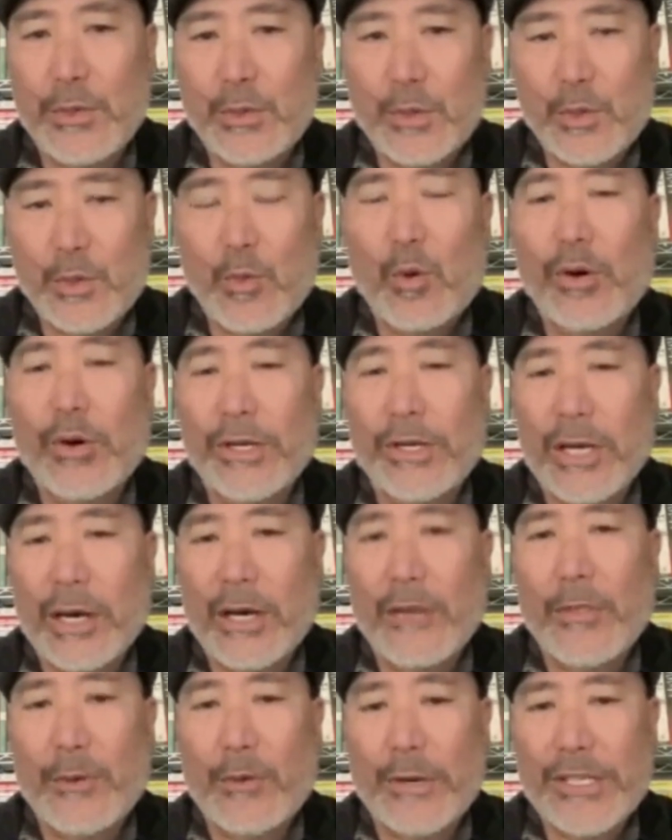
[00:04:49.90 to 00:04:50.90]
toward
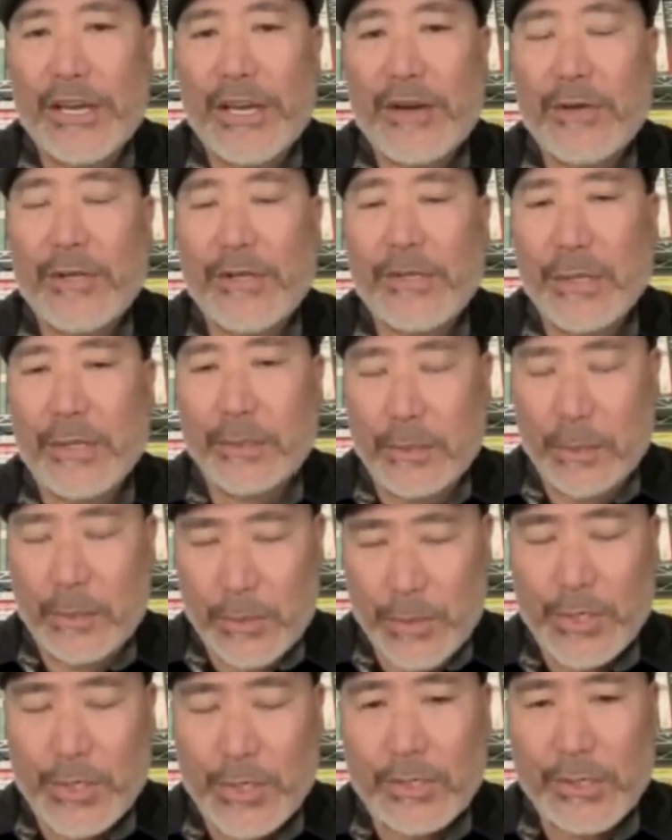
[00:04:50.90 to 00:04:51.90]
authoritarian
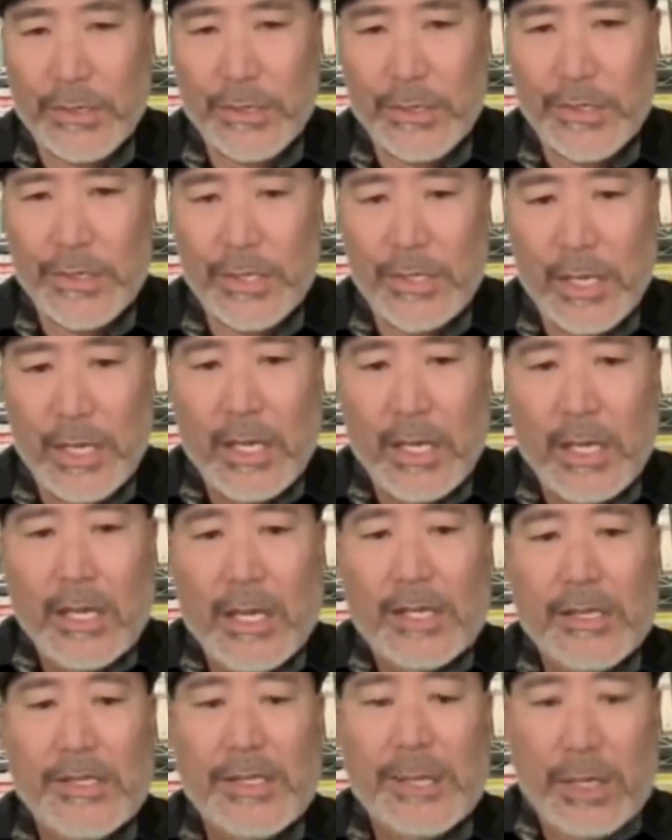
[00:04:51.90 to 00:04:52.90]
solutions.
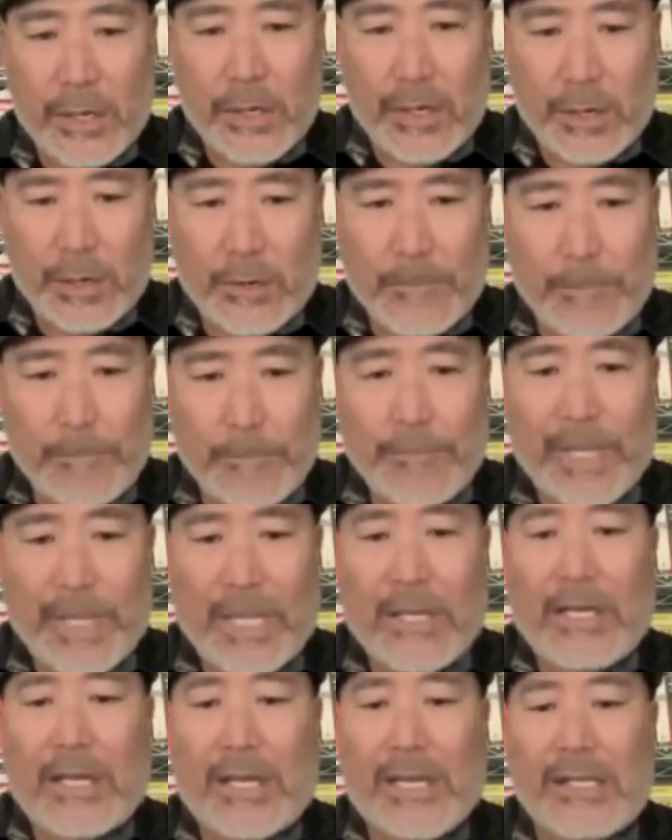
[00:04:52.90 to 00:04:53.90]
So
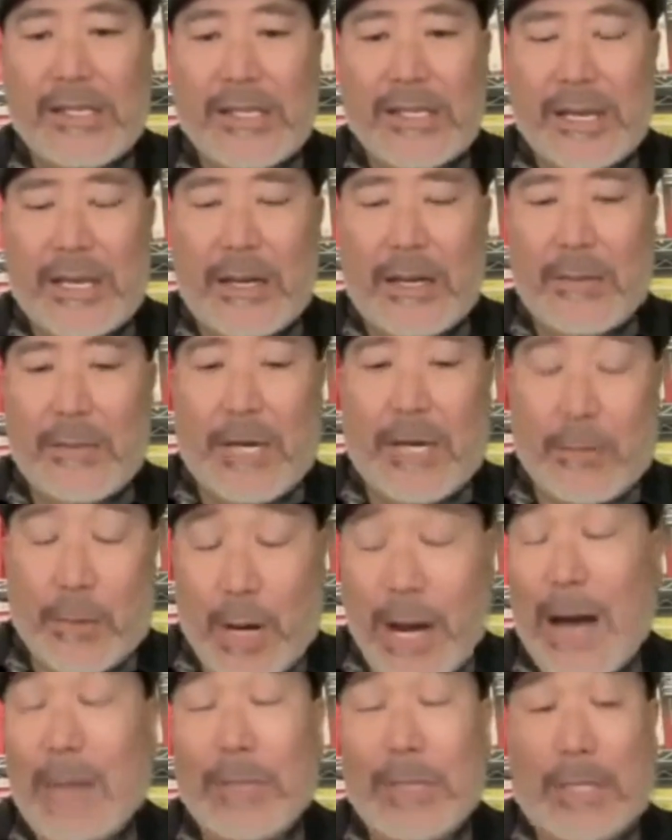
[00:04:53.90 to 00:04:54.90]
it's a
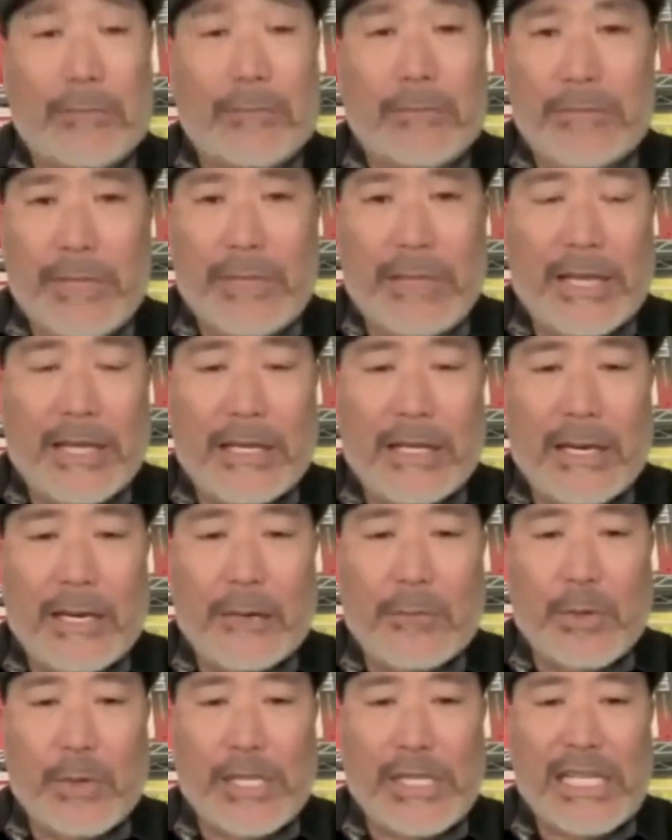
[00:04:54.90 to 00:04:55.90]
problem that
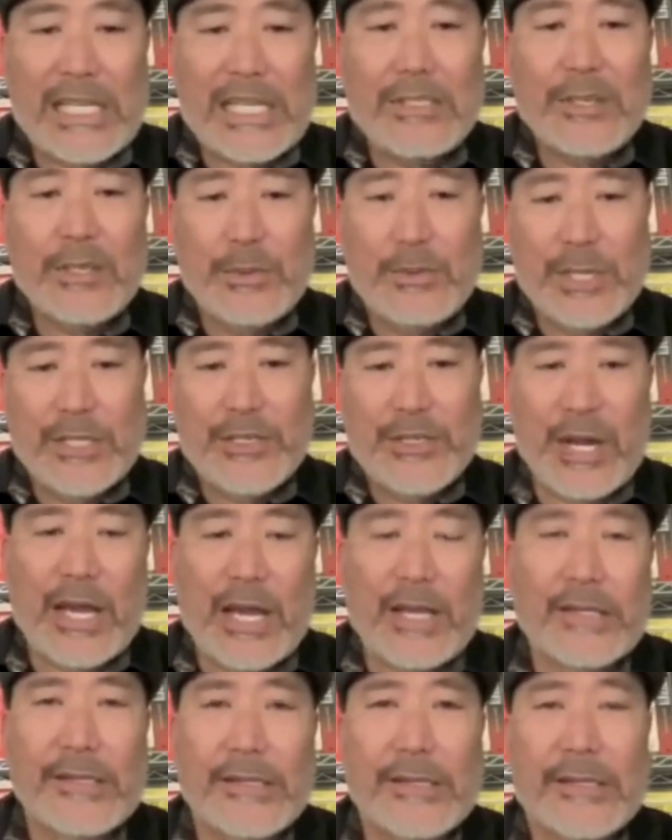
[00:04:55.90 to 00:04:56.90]
we need to
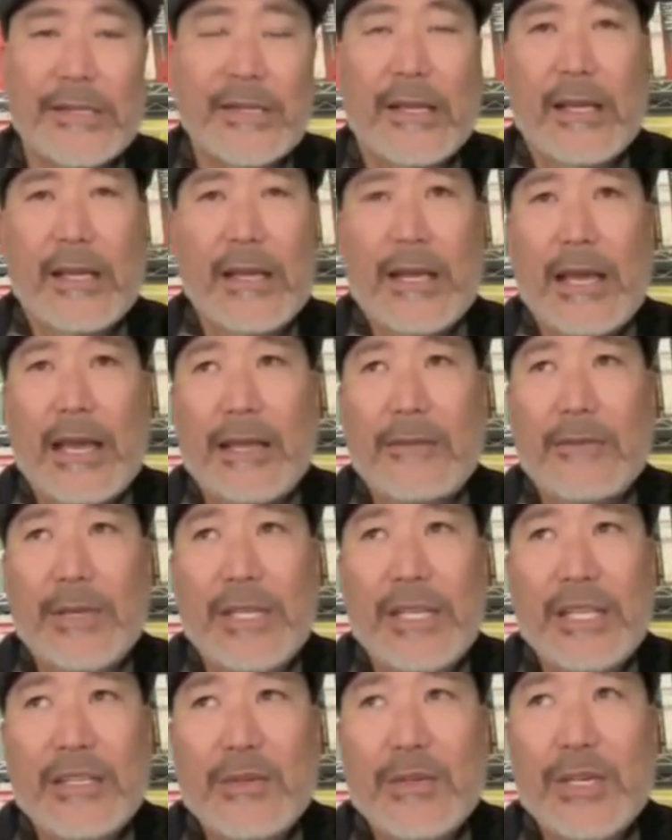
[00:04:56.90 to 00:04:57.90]
address. And
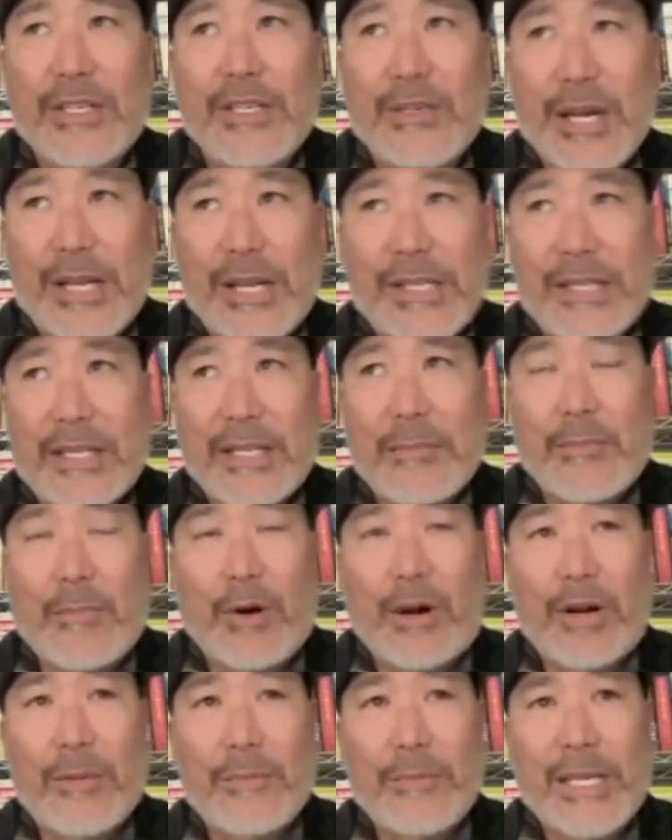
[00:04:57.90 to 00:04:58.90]
we need to address it in
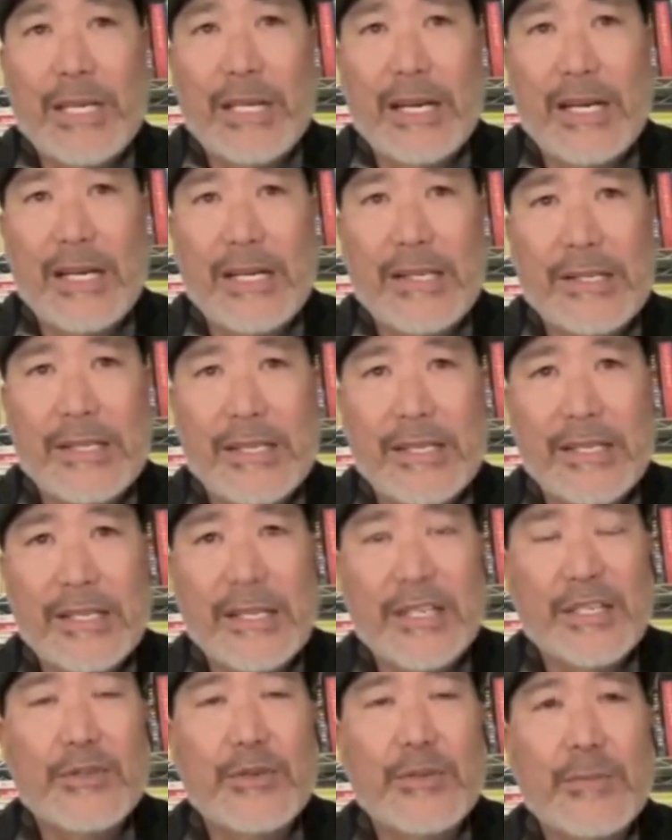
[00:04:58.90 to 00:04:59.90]
part because this
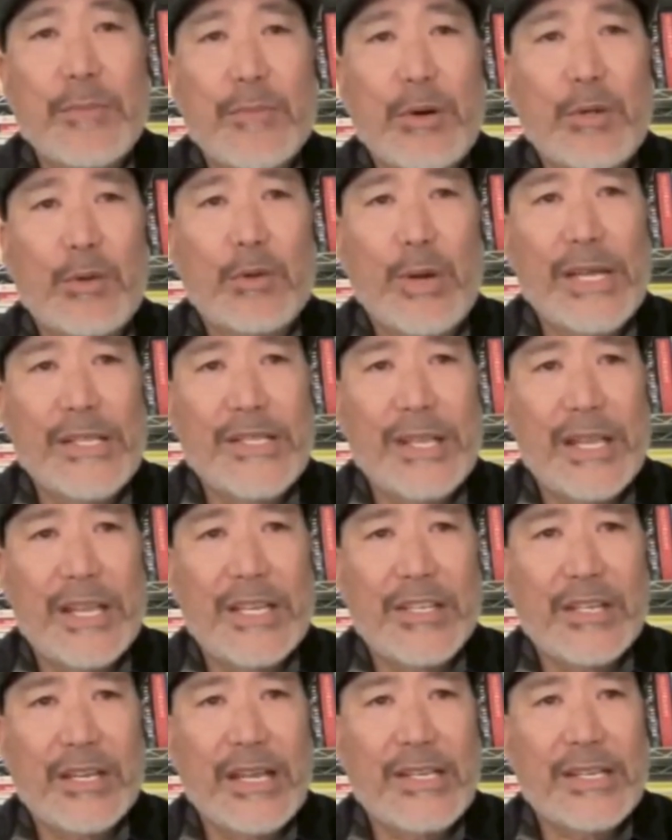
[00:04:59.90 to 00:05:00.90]
extreme
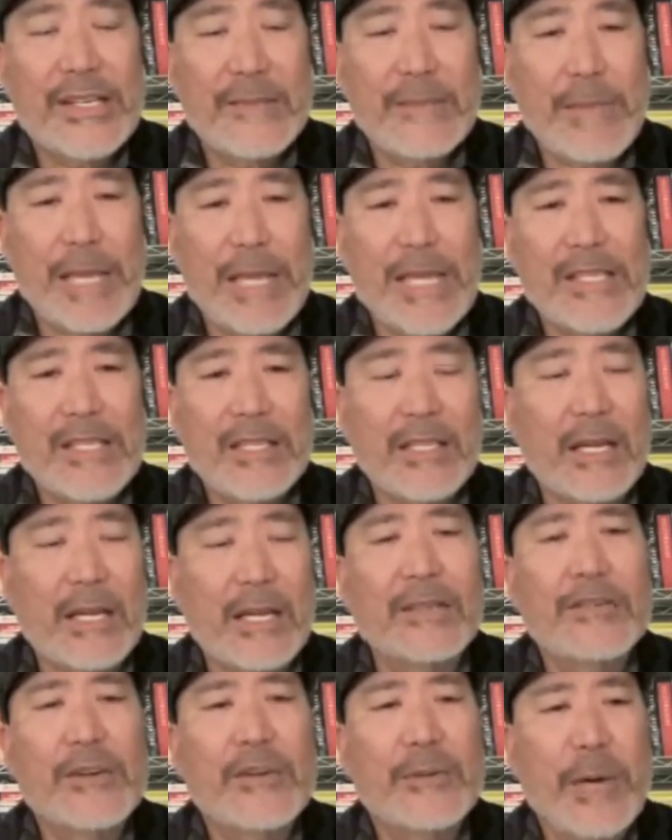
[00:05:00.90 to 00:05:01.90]
polarization has basically
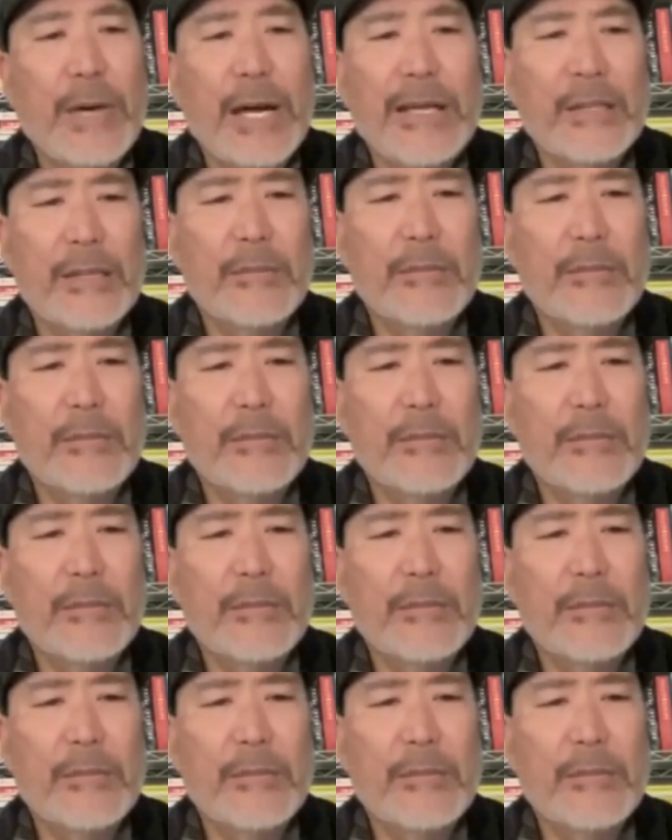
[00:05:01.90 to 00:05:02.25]
undermined the